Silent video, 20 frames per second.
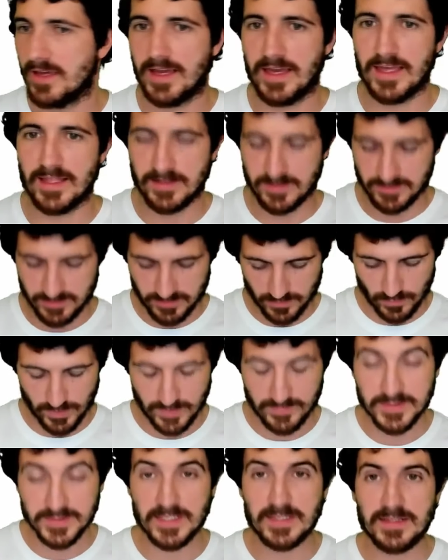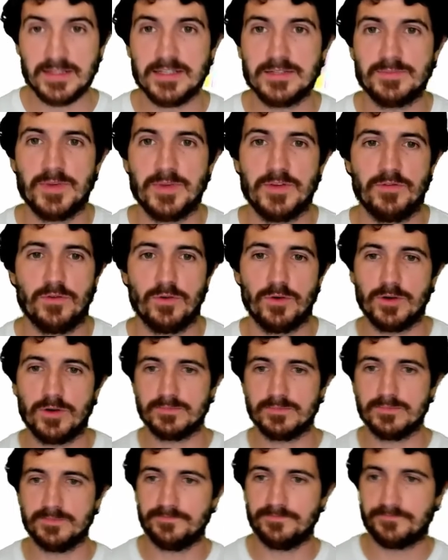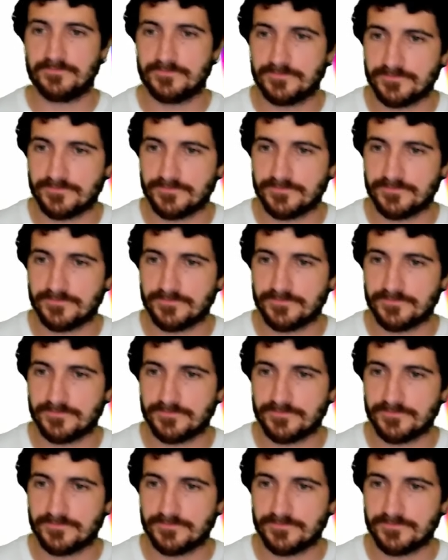Again, so we've seen this before,